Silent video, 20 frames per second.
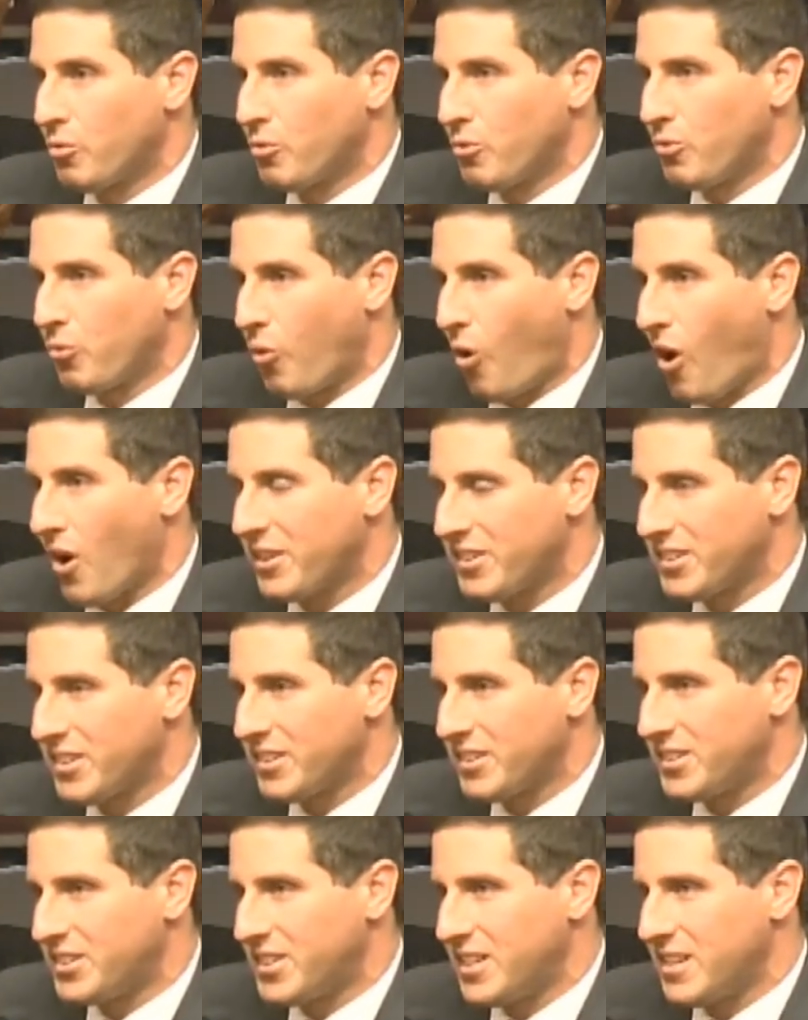crossed
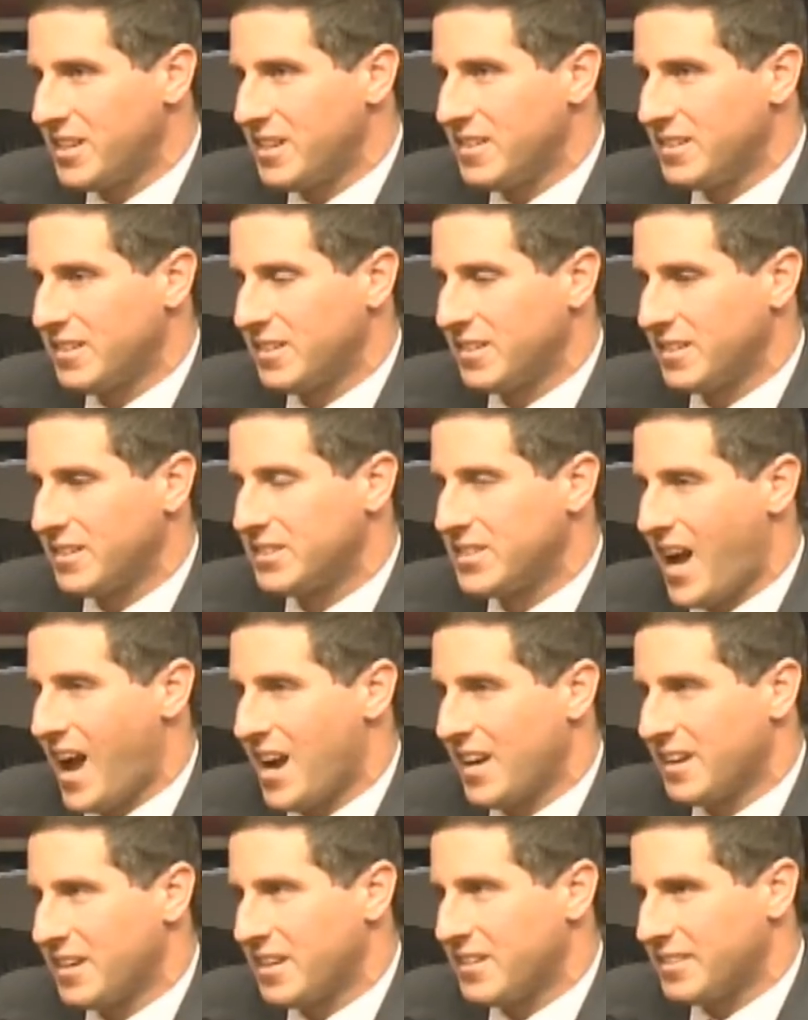its T's,
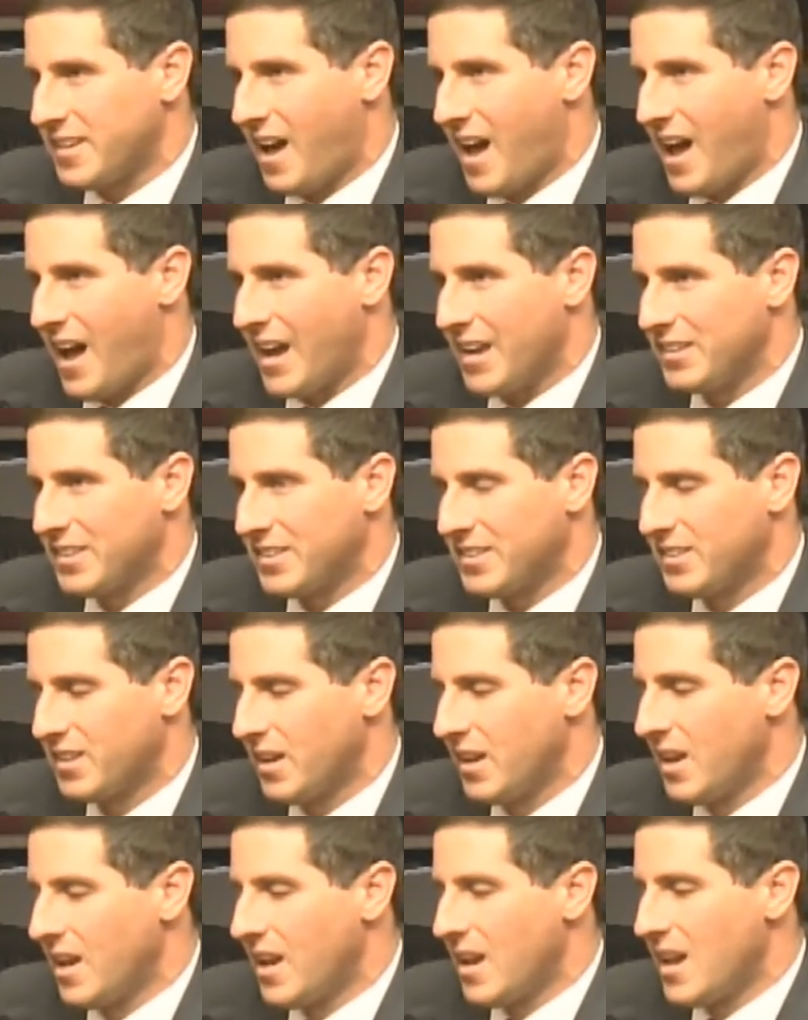dotted its I's,
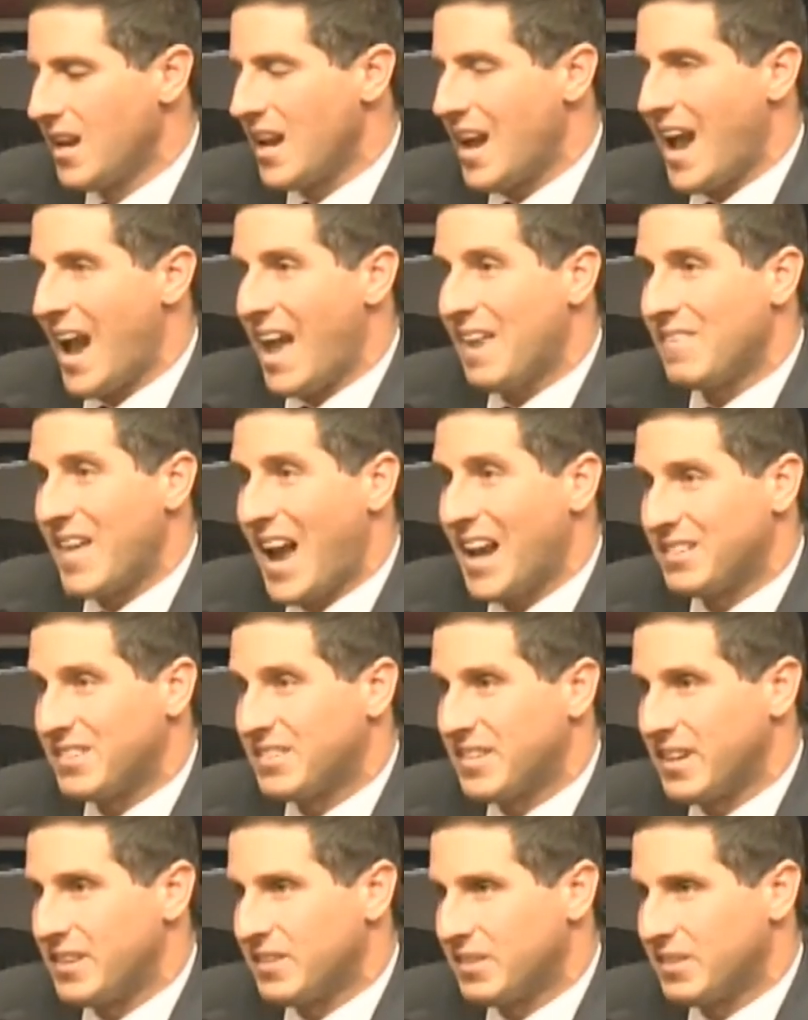and that's it.